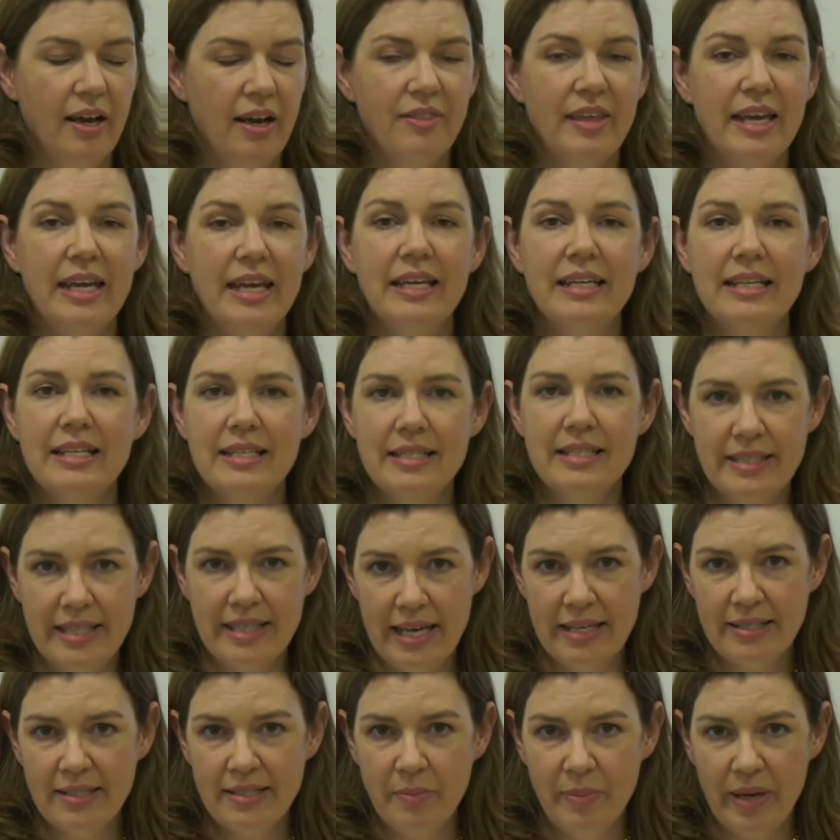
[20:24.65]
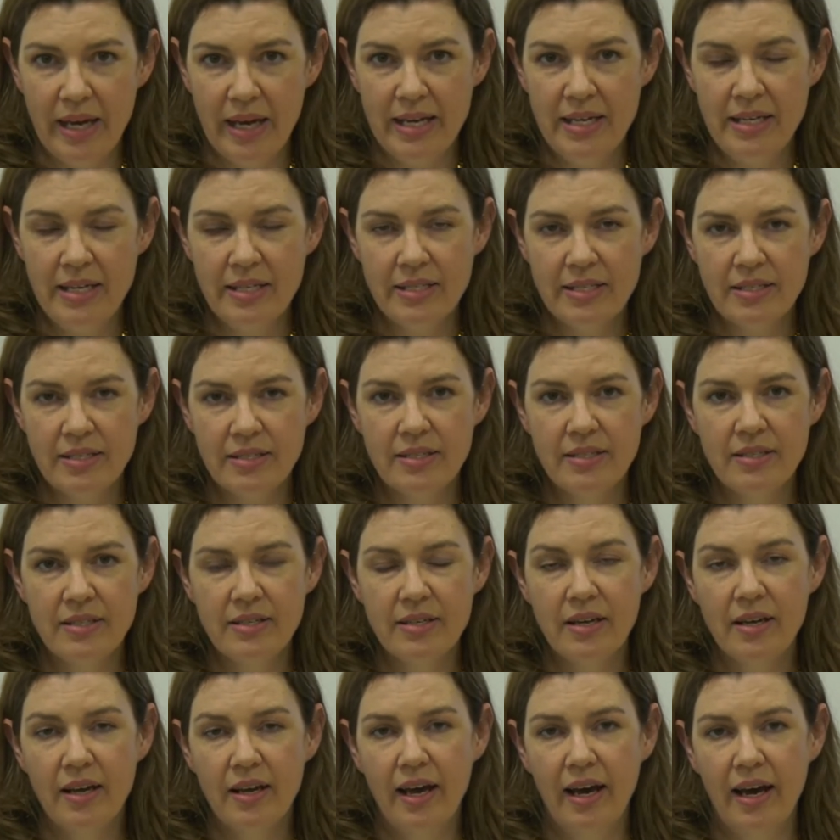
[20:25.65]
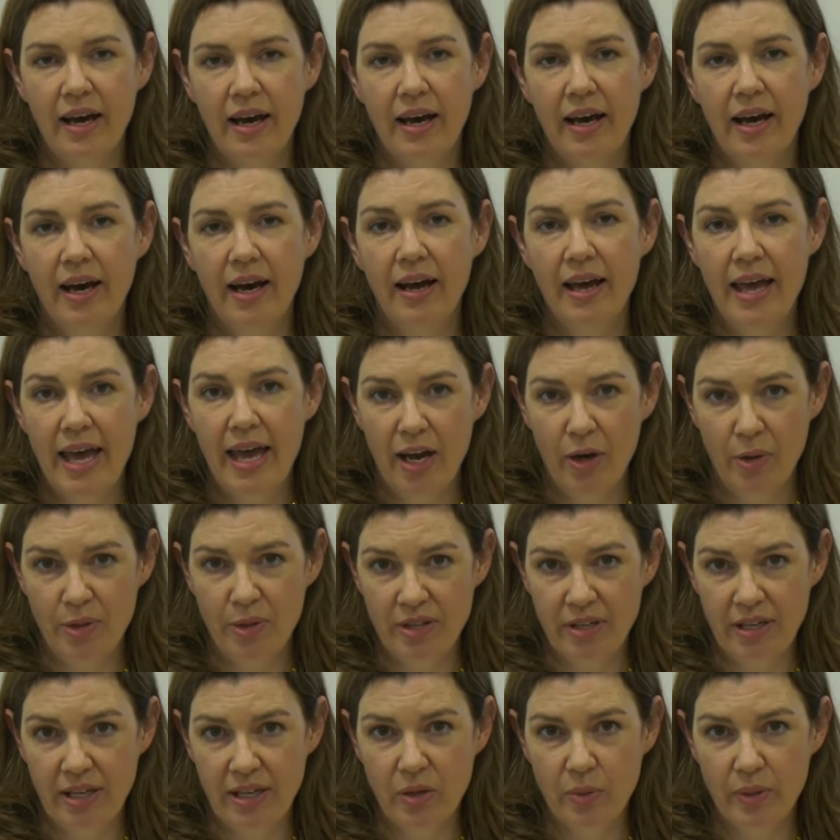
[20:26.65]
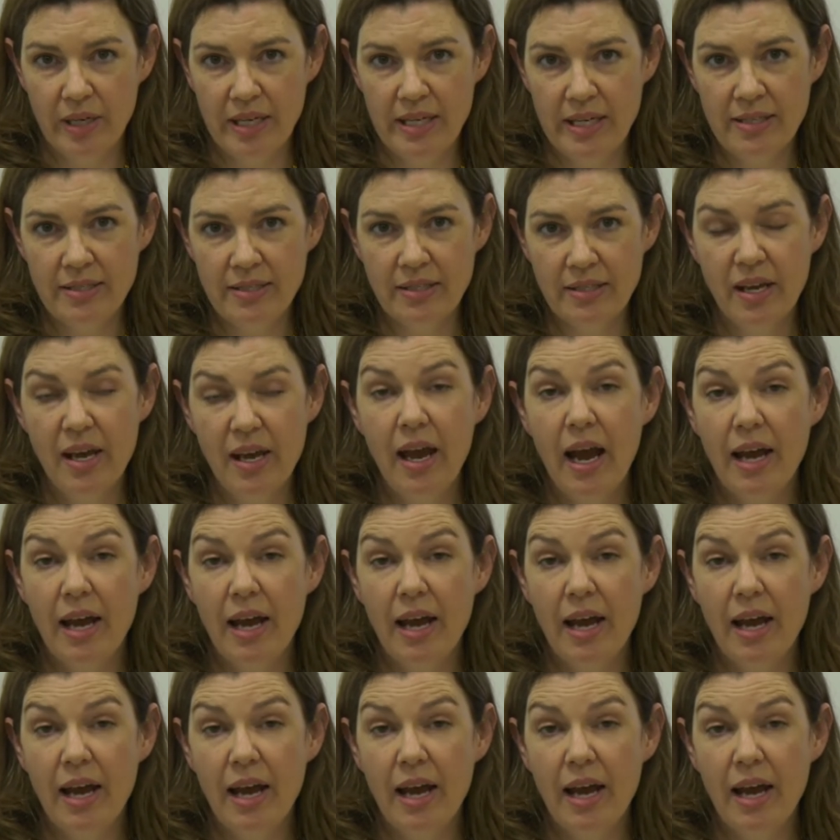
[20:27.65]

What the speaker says: They can exacerbate health inequities.